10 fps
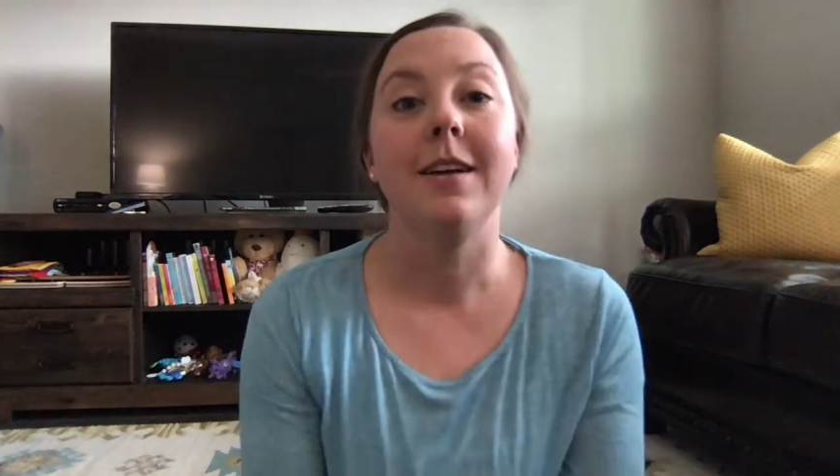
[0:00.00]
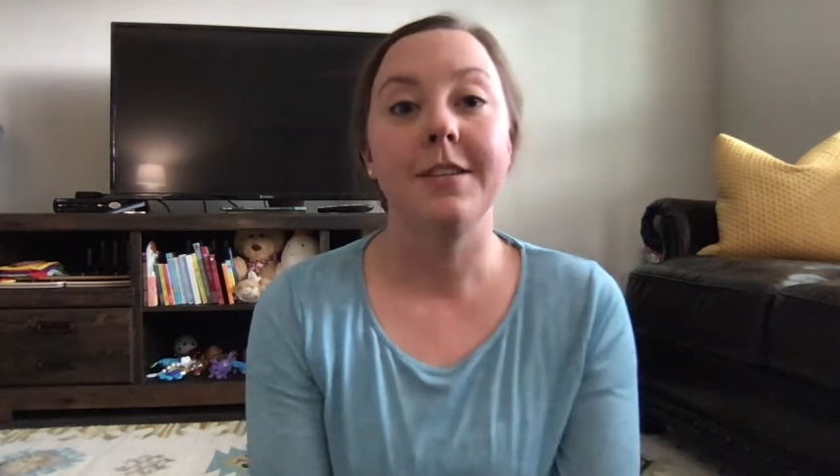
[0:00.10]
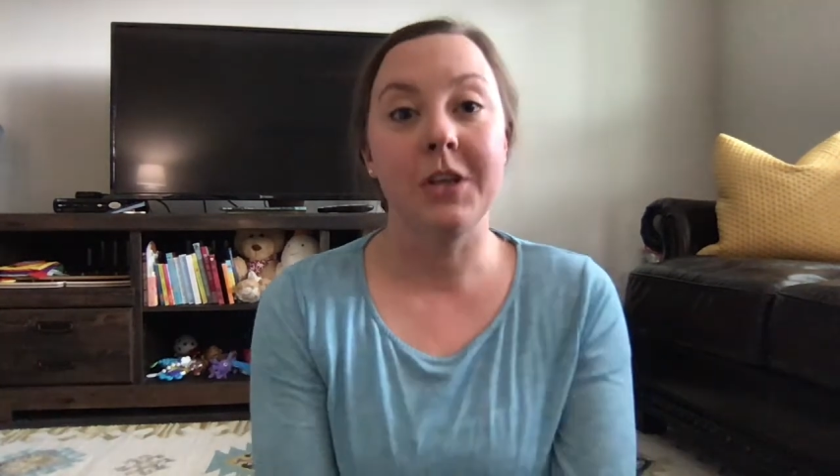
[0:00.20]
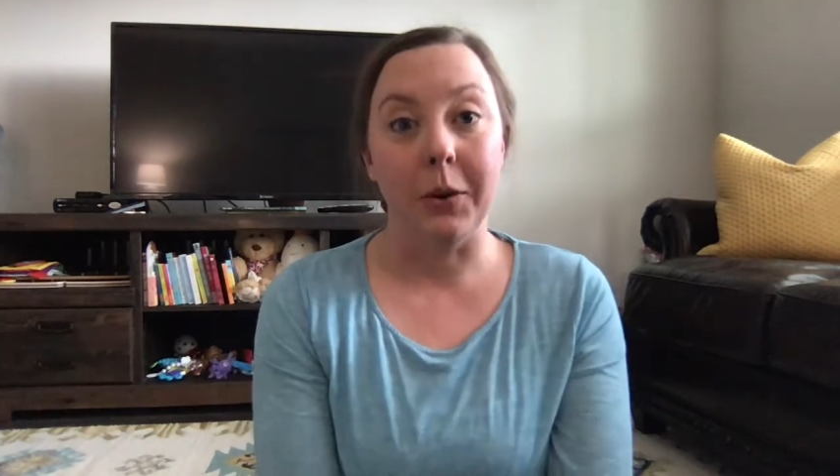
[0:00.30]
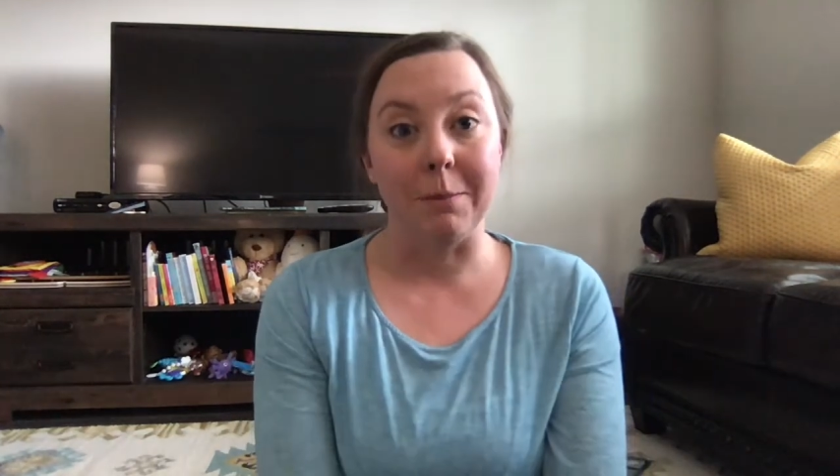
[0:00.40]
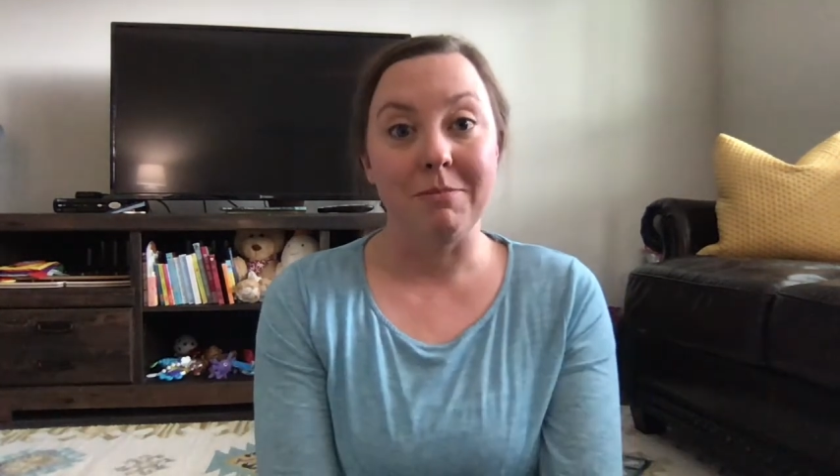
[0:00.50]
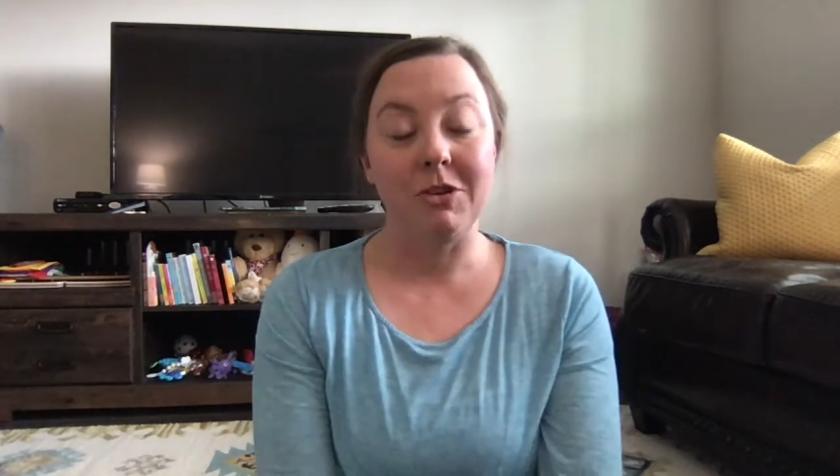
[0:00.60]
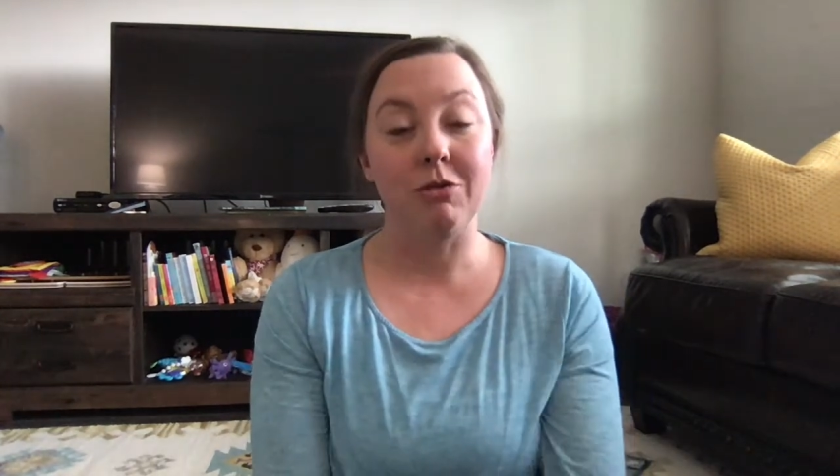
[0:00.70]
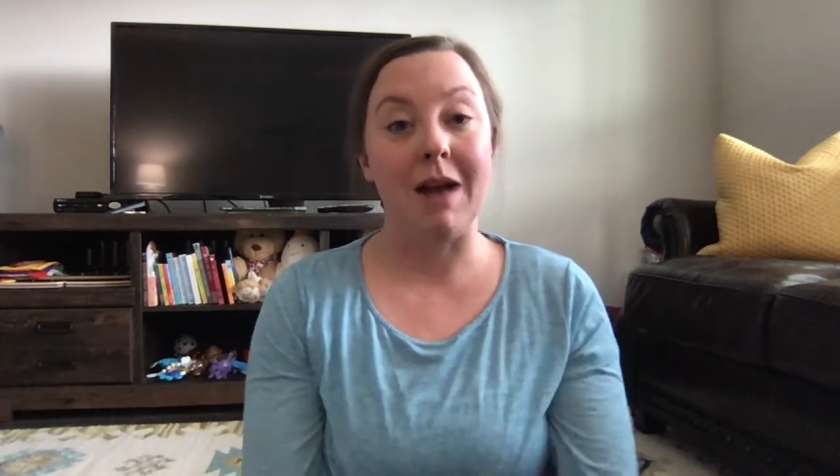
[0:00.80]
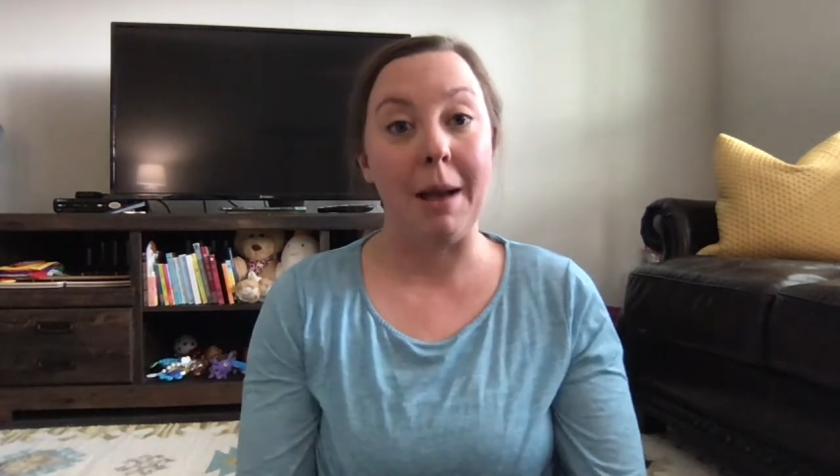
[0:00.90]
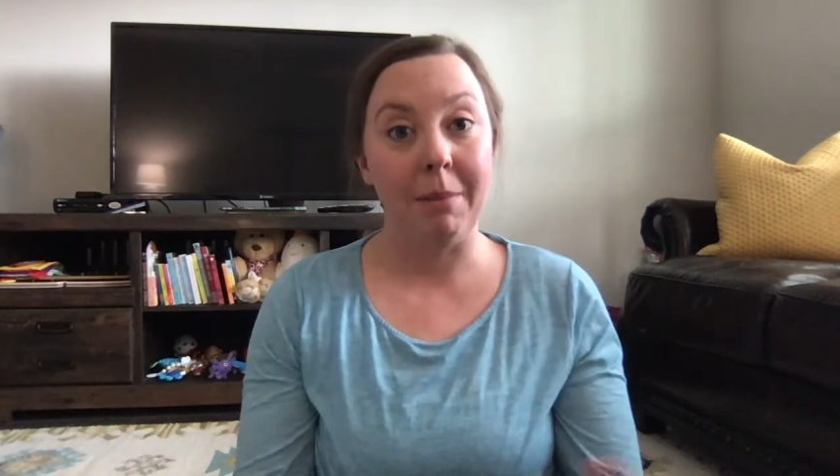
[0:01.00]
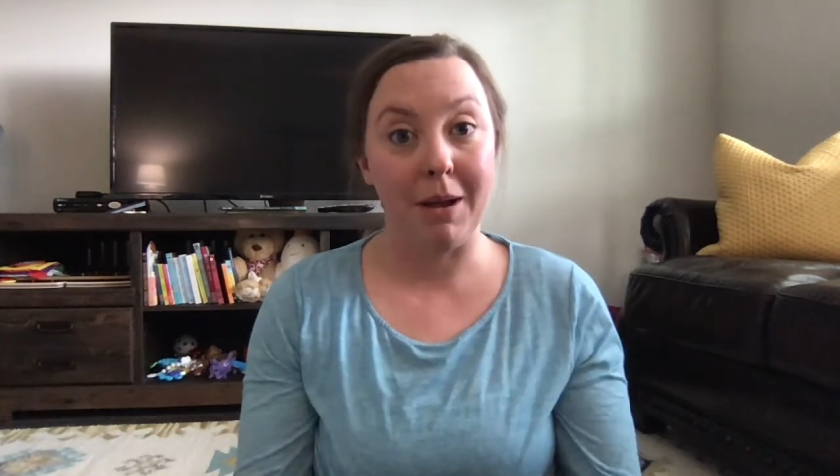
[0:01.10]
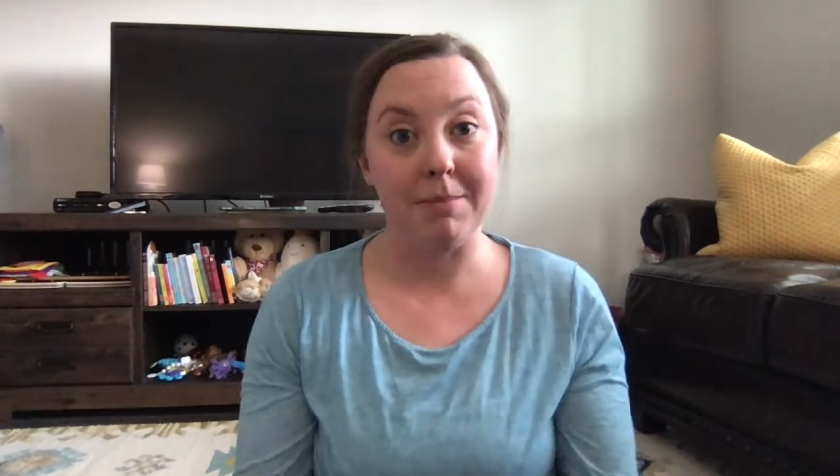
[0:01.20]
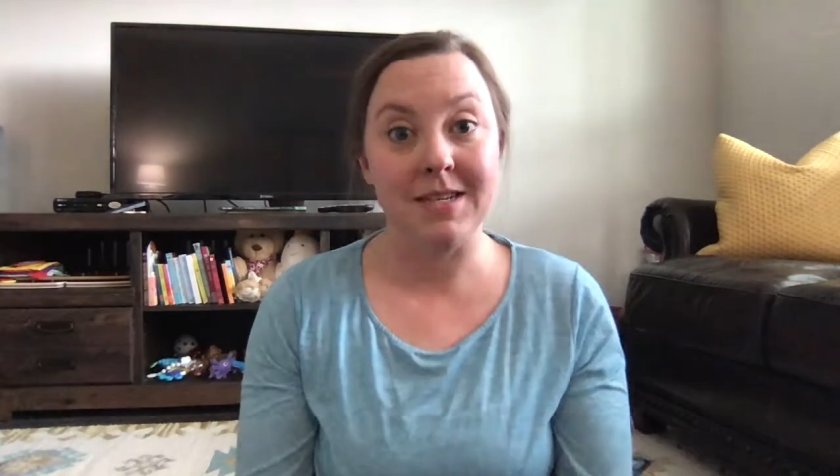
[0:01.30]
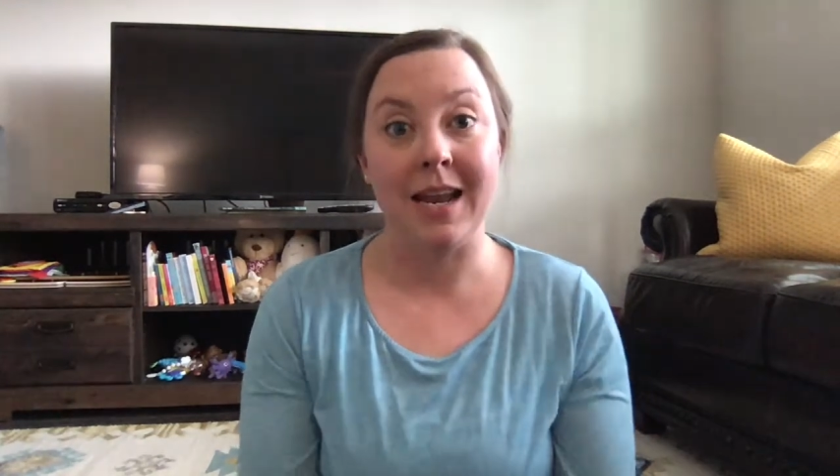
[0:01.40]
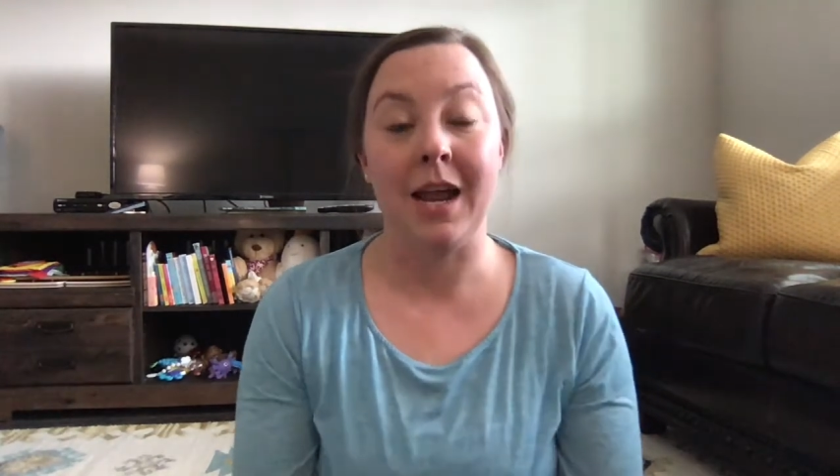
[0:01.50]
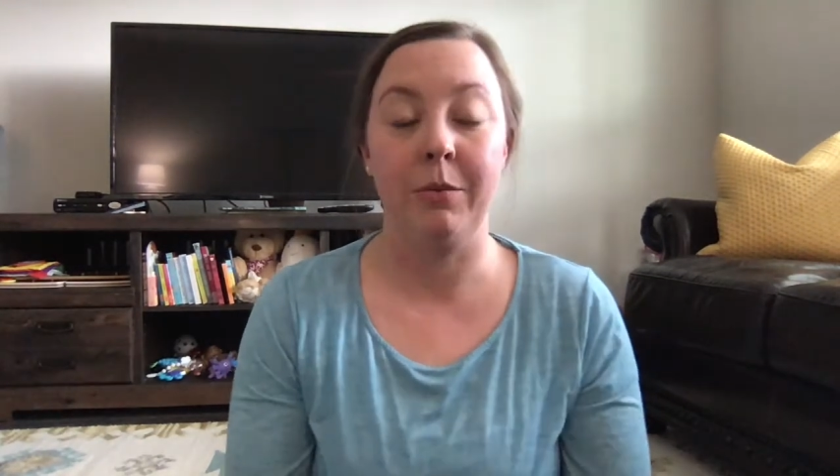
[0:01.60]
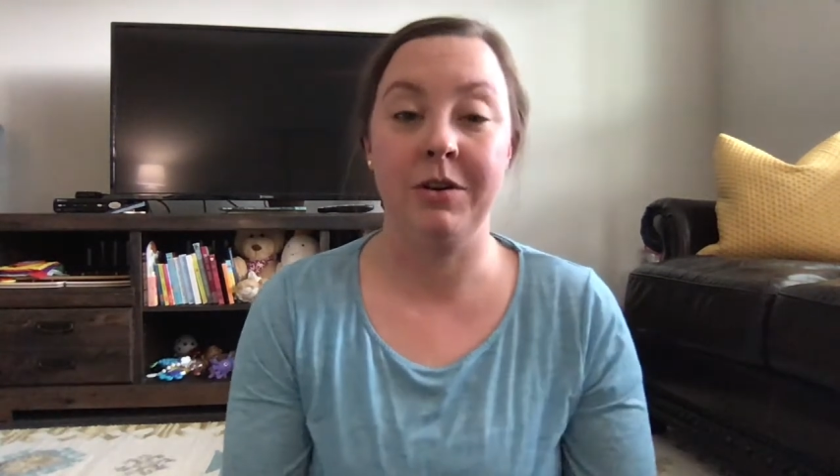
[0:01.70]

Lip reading: So, to wrap up today,